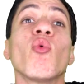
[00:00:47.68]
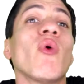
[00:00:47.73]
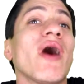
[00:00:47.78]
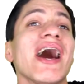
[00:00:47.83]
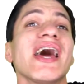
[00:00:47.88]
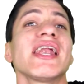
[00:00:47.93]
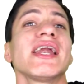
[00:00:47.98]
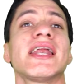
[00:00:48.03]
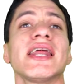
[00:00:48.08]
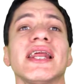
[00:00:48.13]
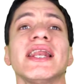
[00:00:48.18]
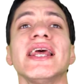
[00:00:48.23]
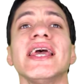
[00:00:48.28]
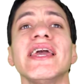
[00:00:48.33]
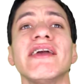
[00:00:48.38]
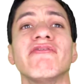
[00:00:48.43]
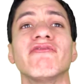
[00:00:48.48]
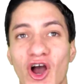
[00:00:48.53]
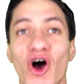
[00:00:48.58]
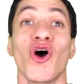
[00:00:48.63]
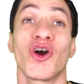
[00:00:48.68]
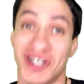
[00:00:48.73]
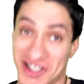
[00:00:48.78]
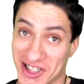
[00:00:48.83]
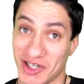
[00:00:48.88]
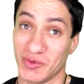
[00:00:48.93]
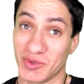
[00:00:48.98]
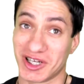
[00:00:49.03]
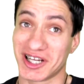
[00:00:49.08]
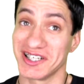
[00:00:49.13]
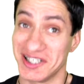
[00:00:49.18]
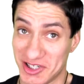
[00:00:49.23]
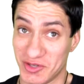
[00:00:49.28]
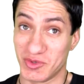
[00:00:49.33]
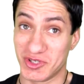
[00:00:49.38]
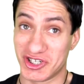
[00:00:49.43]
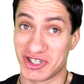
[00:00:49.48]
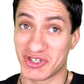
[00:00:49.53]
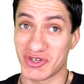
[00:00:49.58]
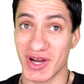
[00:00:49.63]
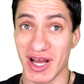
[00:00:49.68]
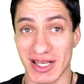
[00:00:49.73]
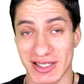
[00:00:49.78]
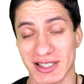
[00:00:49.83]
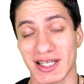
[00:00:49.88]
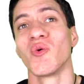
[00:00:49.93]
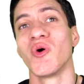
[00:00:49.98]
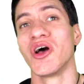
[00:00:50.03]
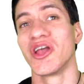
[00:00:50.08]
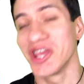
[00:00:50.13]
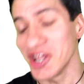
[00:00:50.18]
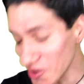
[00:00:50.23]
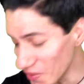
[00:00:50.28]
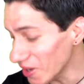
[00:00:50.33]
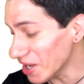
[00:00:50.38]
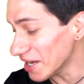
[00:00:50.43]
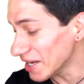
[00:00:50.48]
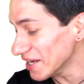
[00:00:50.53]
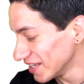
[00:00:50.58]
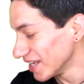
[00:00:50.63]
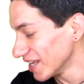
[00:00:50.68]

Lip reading: Why did he leave? Oh, because he was stressed. You know what?